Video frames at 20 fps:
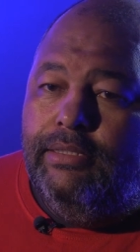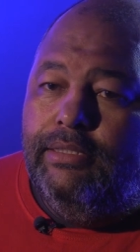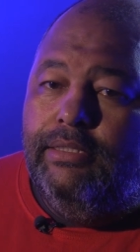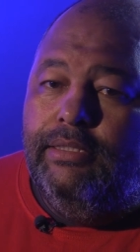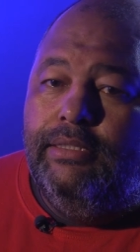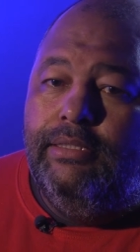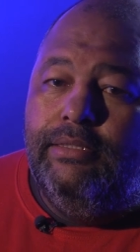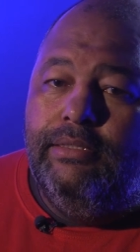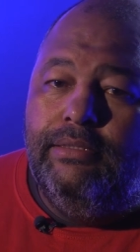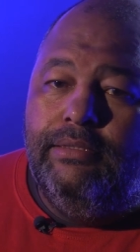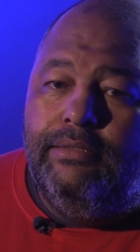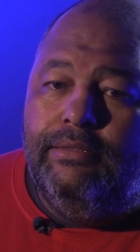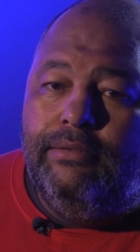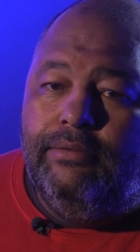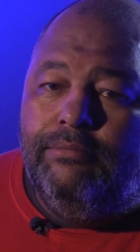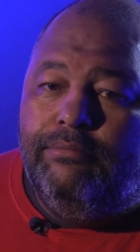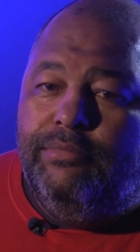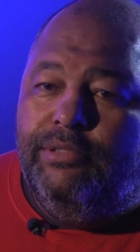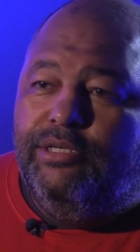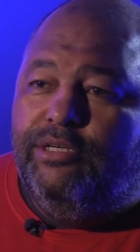Uh,
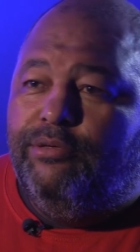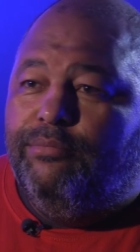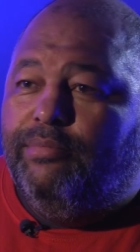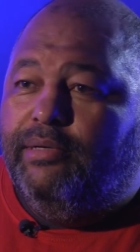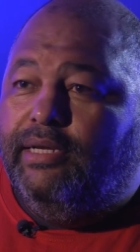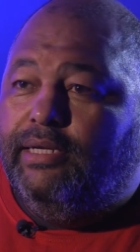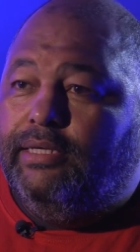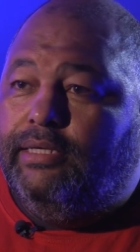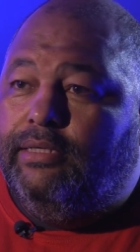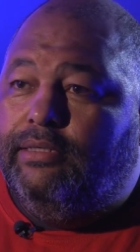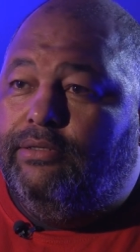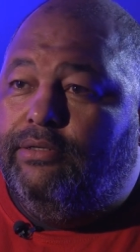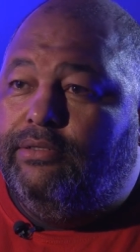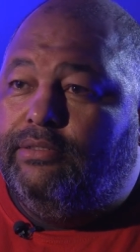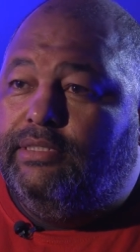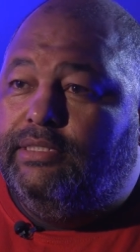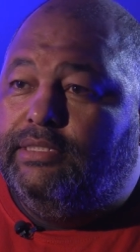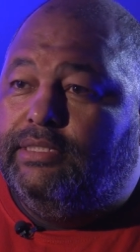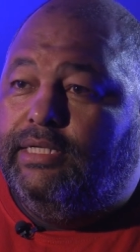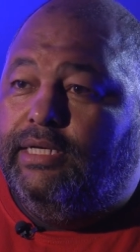Pierre Mbreki
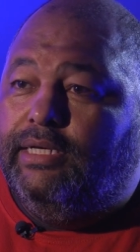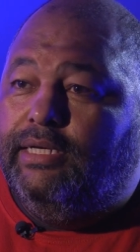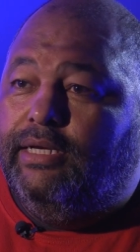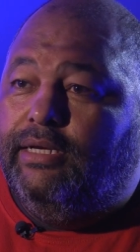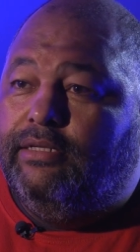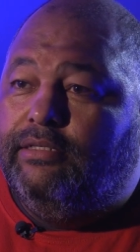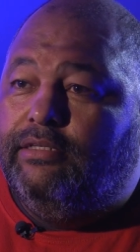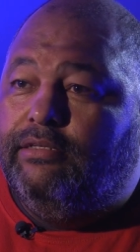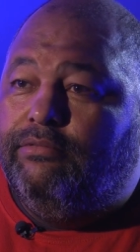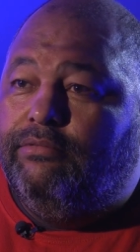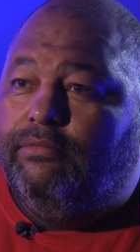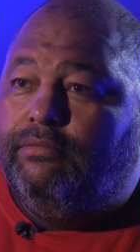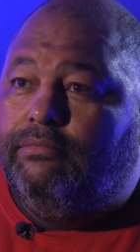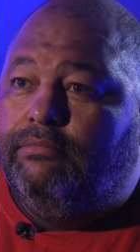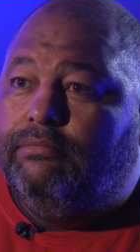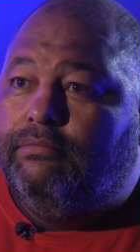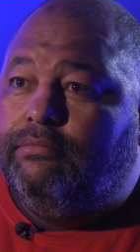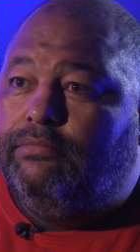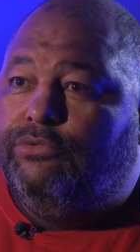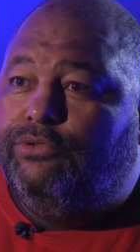knocked this guy out in
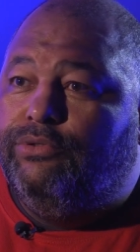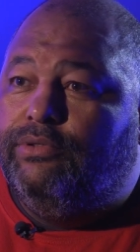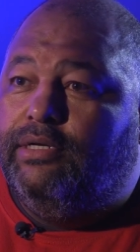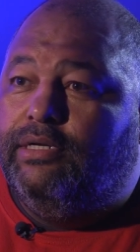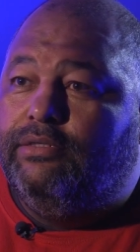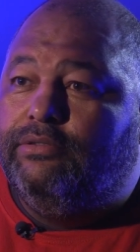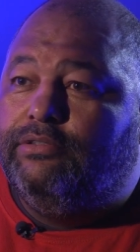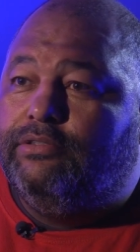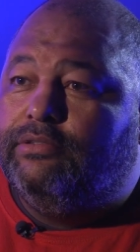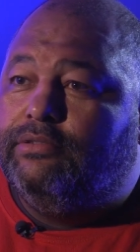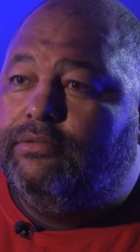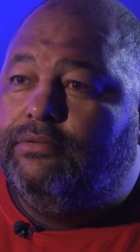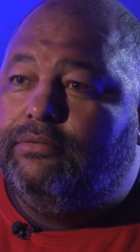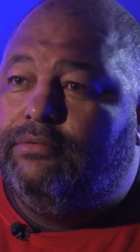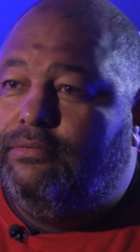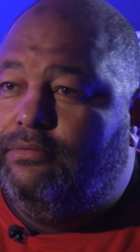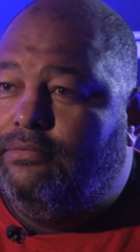two rounds.